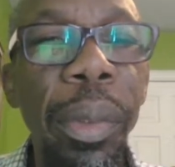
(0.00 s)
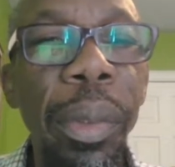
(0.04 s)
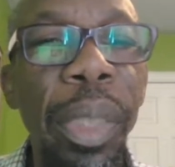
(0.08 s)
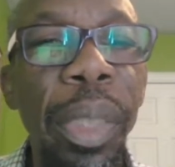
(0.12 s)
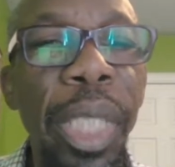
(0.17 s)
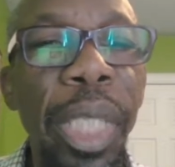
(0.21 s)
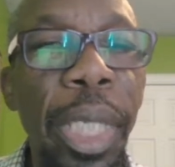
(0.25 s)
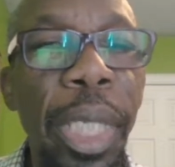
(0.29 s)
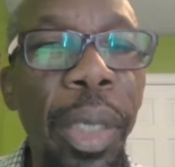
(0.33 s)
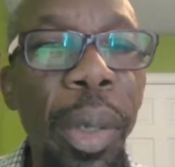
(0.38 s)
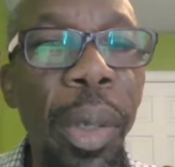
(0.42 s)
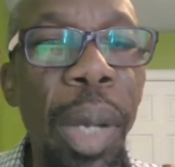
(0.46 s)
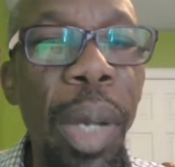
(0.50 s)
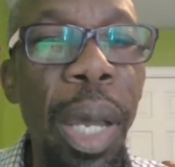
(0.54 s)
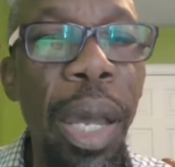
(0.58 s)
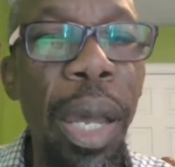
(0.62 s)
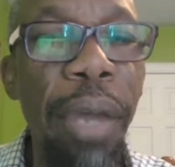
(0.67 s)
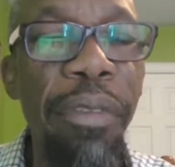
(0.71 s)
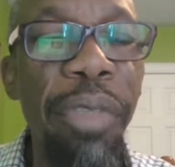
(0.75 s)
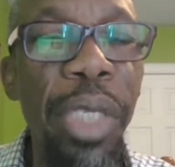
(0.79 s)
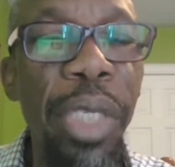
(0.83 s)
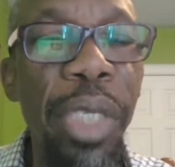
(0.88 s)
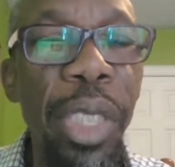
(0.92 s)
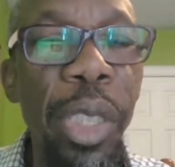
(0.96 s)
they don't
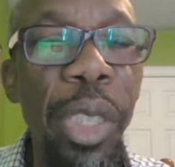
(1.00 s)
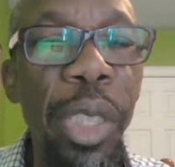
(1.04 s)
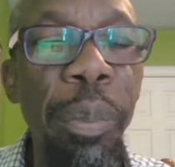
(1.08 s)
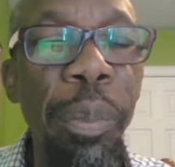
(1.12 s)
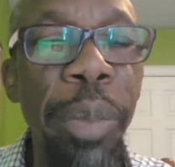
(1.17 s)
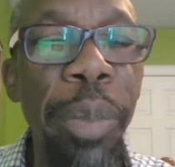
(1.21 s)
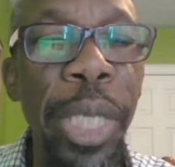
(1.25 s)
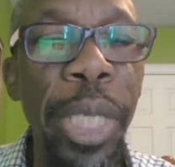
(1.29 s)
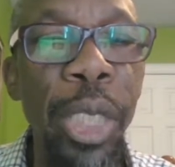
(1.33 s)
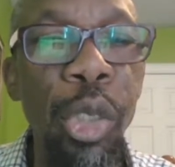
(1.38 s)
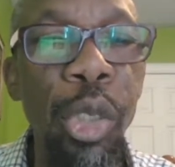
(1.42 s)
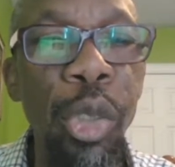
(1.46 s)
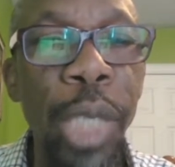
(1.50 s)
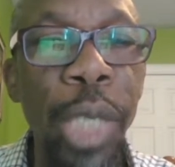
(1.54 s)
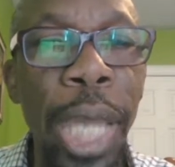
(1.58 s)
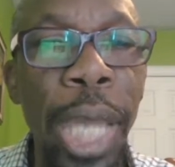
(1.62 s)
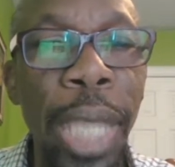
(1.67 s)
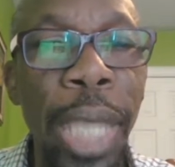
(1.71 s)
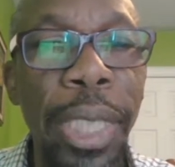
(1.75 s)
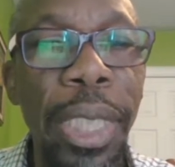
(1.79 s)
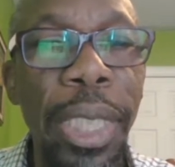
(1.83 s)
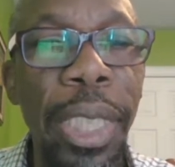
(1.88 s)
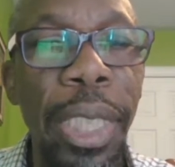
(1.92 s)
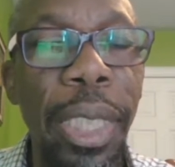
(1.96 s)
have this
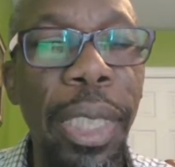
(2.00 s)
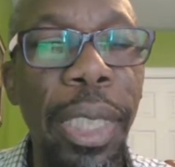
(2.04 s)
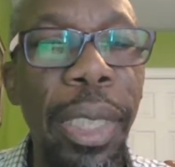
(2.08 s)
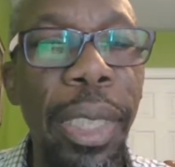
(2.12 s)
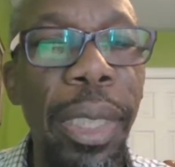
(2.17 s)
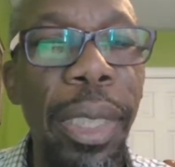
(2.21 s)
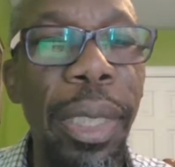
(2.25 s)
patriotic,